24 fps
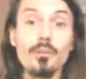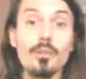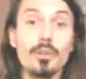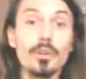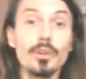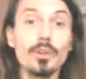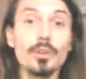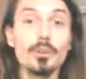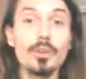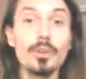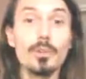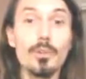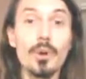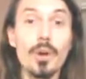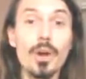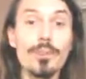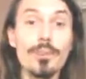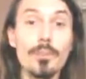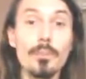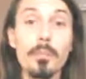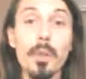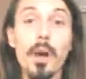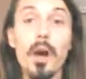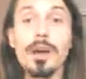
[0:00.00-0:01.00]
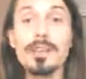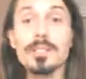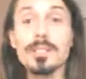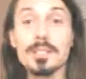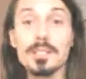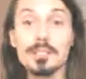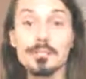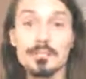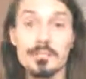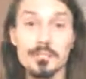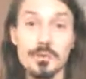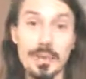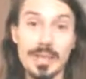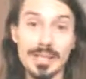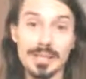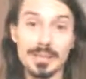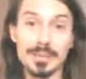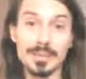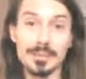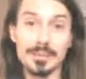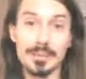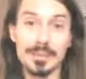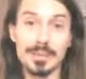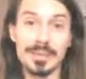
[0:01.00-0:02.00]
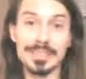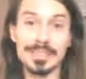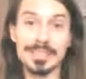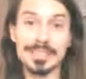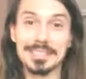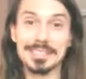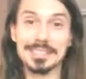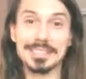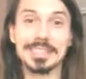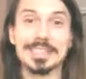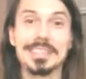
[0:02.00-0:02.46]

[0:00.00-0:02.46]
a little bit more of a positive twist to it.